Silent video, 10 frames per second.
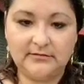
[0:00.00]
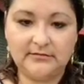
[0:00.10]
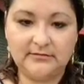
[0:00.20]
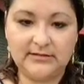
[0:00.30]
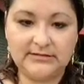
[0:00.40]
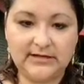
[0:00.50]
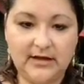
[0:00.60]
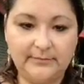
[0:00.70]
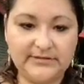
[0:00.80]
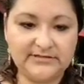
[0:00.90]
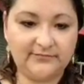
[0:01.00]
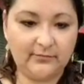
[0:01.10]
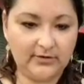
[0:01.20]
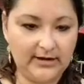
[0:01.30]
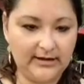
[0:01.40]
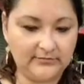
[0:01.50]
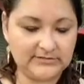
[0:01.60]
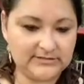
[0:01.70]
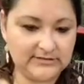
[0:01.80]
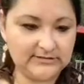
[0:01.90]
the top is 4
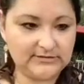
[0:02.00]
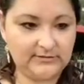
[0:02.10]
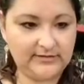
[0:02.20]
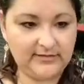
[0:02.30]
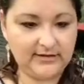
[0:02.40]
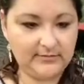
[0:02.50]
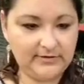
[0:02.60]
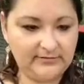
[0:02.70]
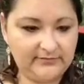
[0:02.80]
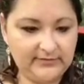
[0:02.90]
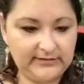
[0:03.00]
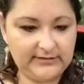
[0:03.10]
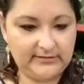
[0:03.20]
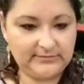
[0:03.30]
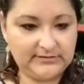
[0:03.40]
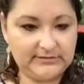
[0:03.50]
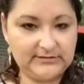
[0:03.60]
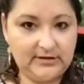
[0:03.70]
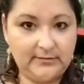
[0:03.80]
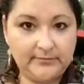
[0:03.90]
ounces, so I think I'm going to fill it up to the top.